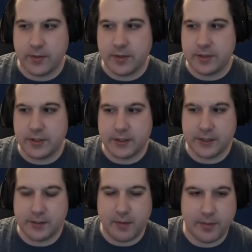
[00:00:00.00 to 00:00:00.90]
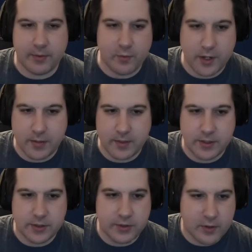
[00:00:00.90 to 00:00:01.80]
going to be using this, maybe 1
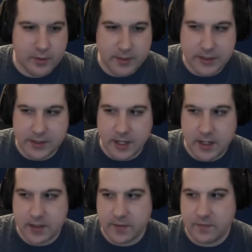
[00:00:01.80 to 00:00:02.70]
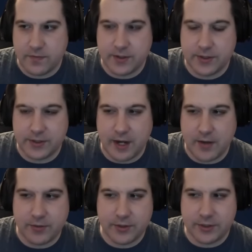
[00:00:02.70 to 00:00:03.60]
enemy, 2 enemies dead. If it's
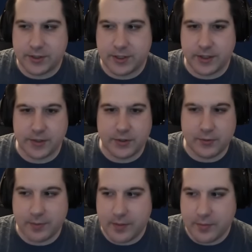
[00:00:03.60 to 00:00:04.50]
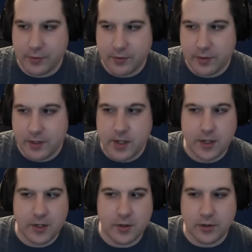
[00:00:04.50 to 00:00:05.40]
down to just like 2 people,
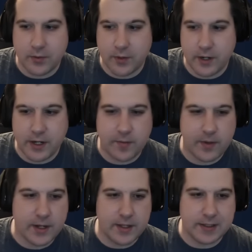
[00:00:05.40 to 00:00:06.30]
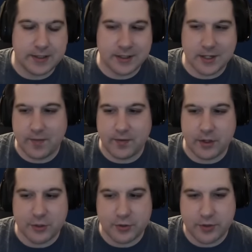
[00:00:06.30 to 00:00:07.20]
you're going to win anyway. It's just kind of a
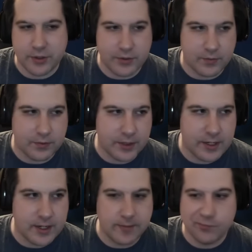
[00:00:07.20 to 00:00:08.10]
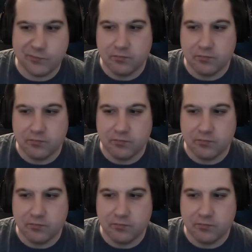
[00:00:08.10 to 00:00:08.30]
luxury. You don't really need it.